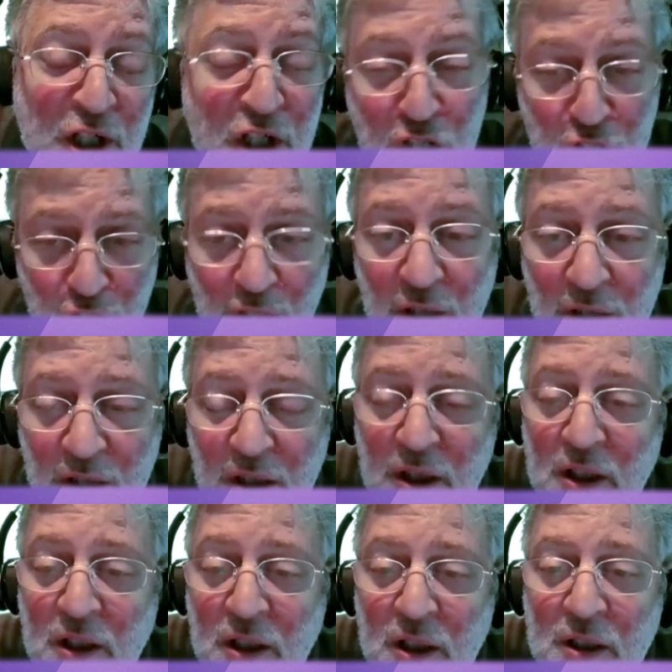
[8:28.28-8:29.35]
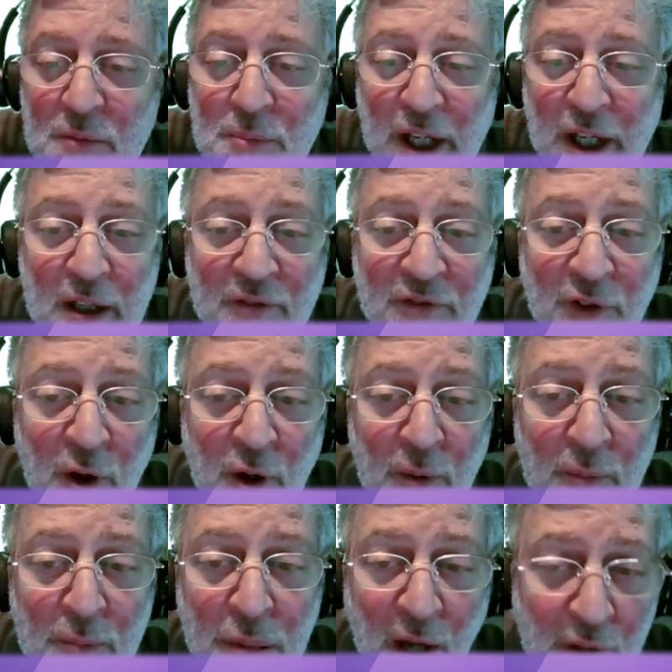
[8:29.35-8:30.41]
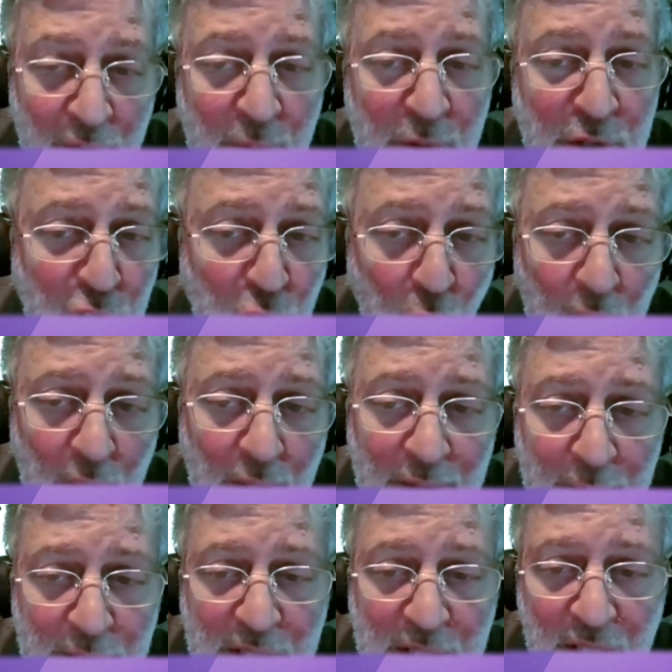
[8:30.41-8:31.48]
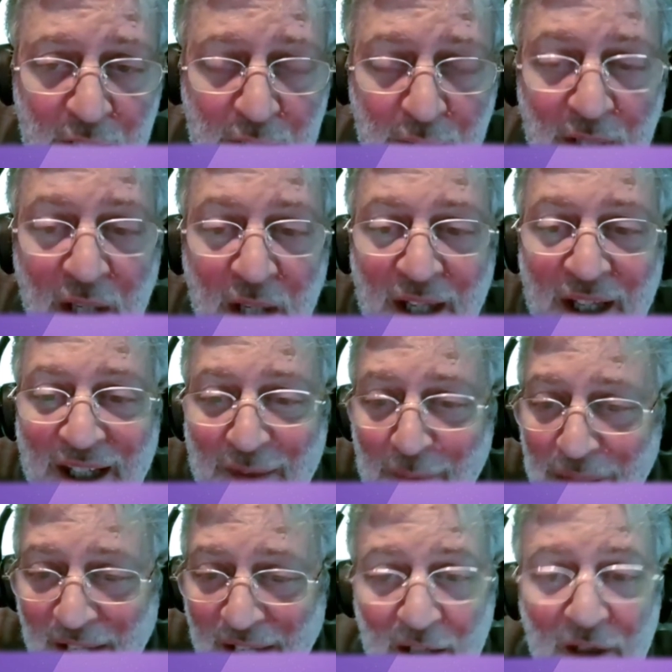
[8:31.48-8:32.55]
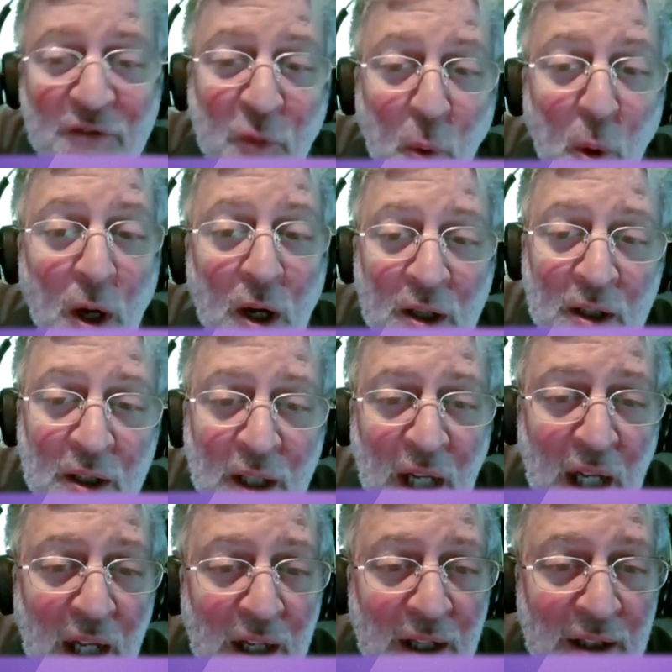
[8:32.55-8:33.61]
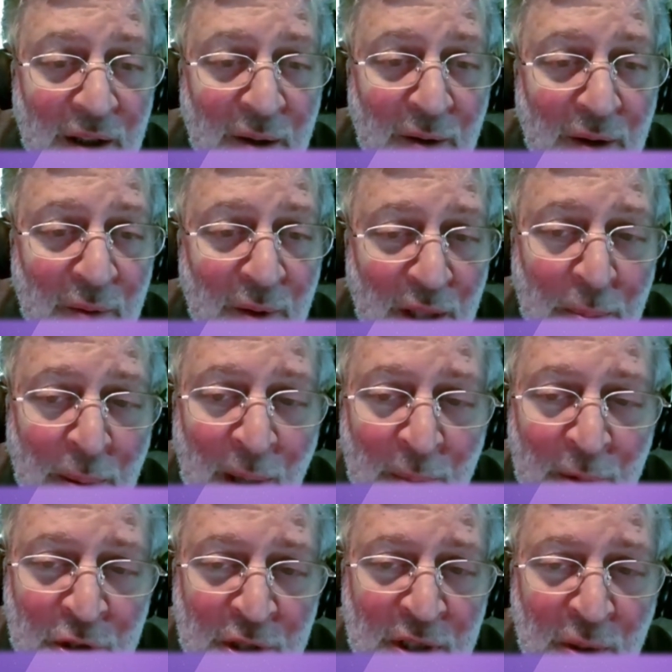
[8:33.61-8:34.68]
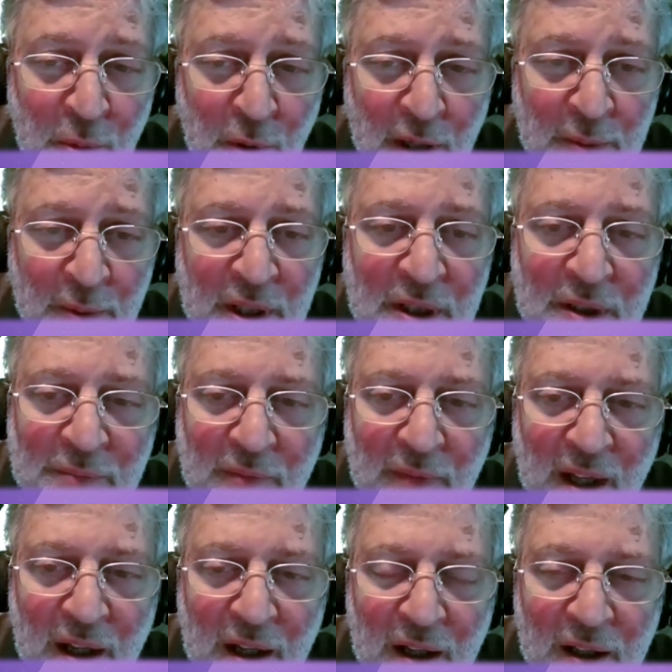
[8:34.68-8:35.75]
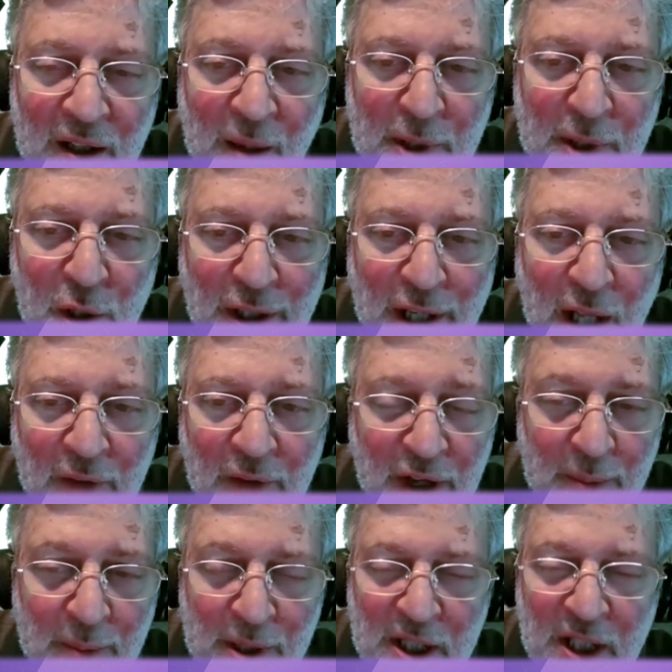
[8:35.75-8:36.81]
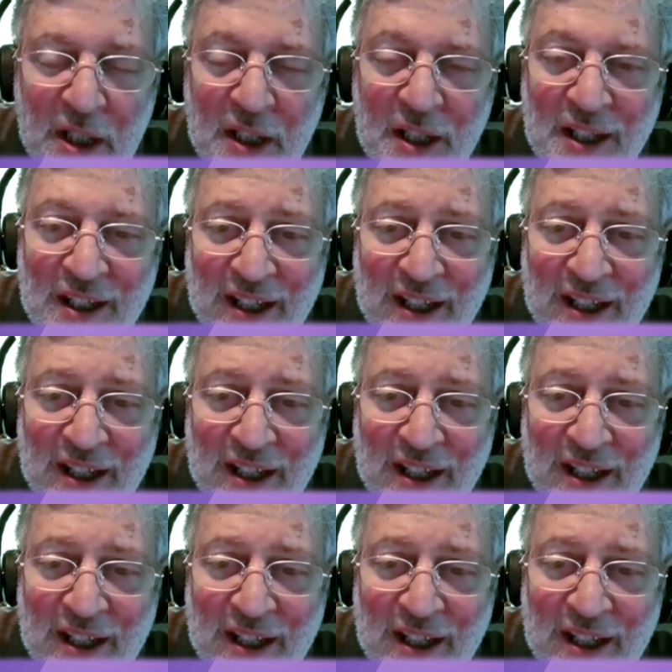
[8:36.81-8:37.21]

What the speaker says: teacher, played it for her brother, who was a lawyer in the music industry, played it for one of the publishers he worked with, a company called Elevator Music.